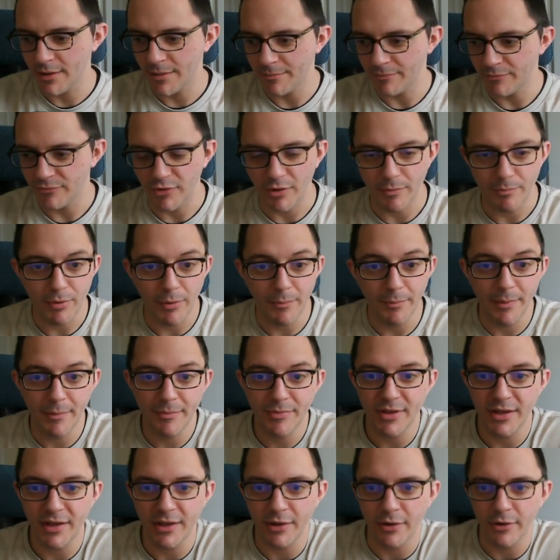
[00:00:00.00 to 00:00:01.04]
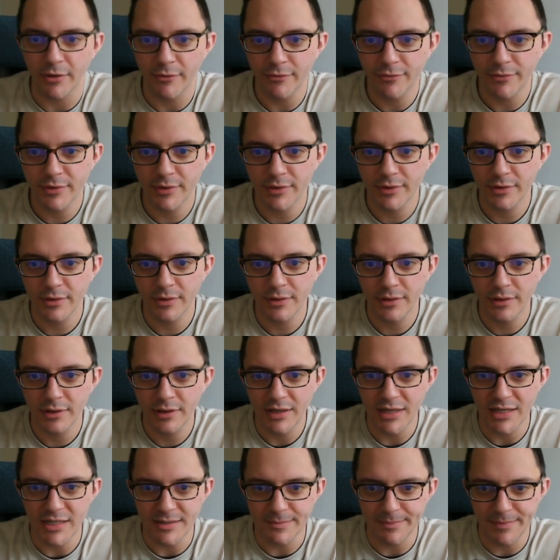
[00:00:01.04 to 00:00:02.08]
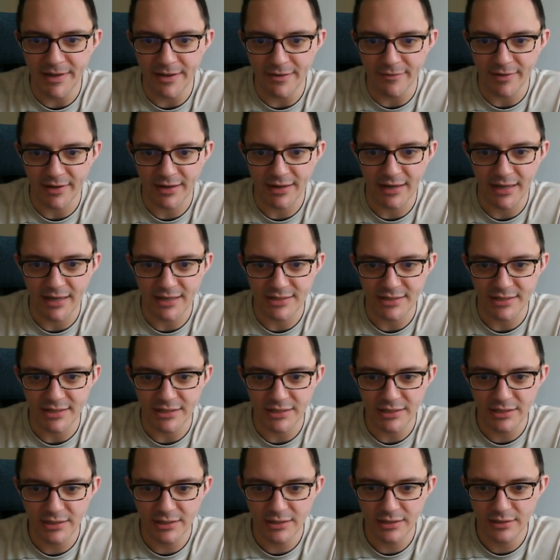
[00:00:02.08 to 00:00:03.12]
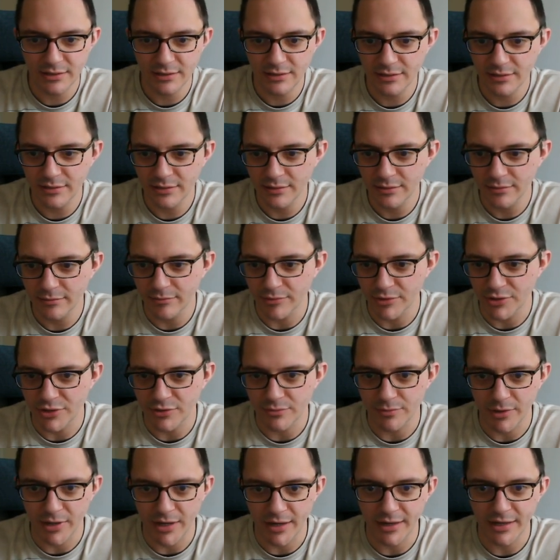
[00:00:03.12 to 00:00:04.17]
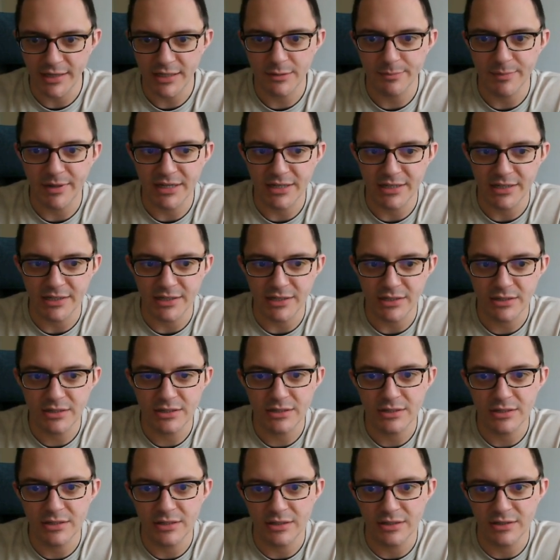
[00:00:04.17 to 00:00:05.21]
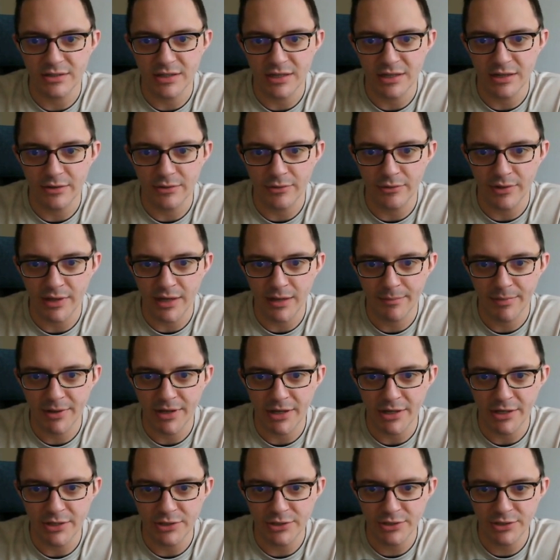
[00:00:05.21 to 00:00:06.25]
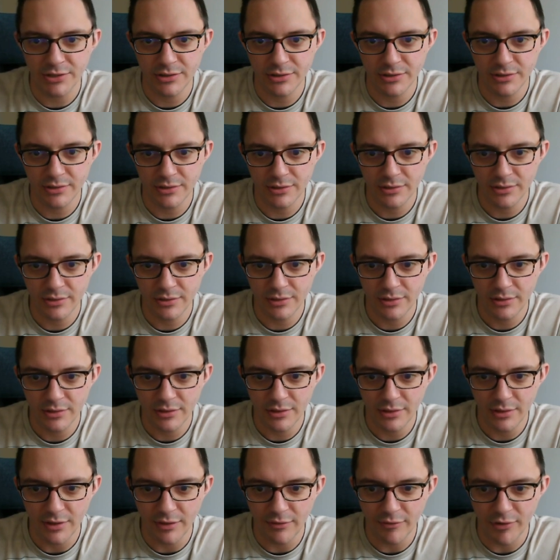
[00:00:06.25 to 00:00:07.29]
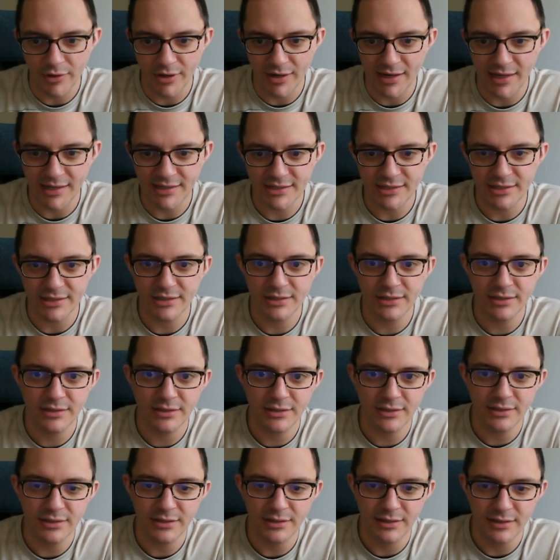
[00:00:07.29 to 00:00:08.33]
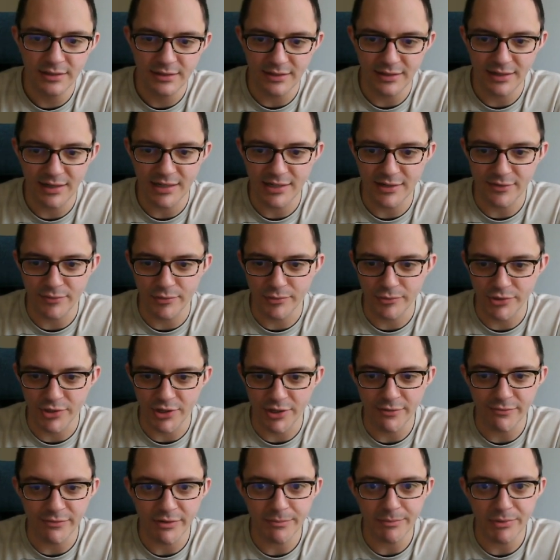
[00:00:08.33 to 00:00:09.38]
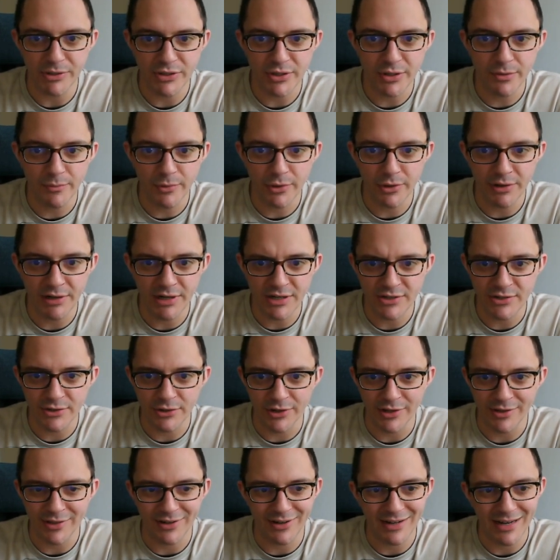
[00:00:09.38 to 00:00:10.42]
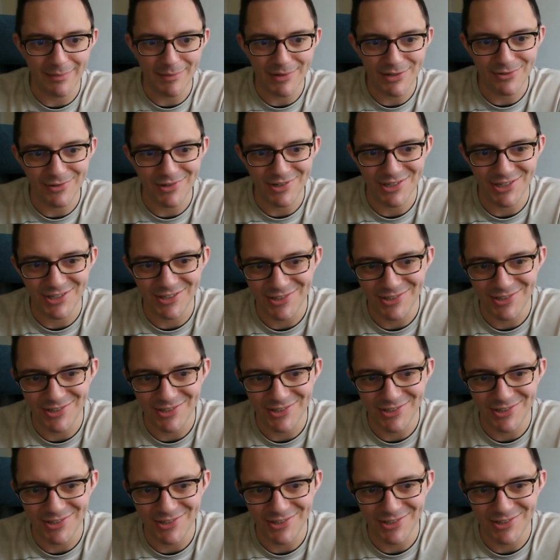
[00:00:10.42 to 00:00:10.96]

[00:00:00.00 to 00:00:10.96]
So the problem I'm thinking of is a bit of a classic, which is why I expected to see it on that page. You've got a ladder. The ladder falls over, but don't worry, it's not a dynamics question.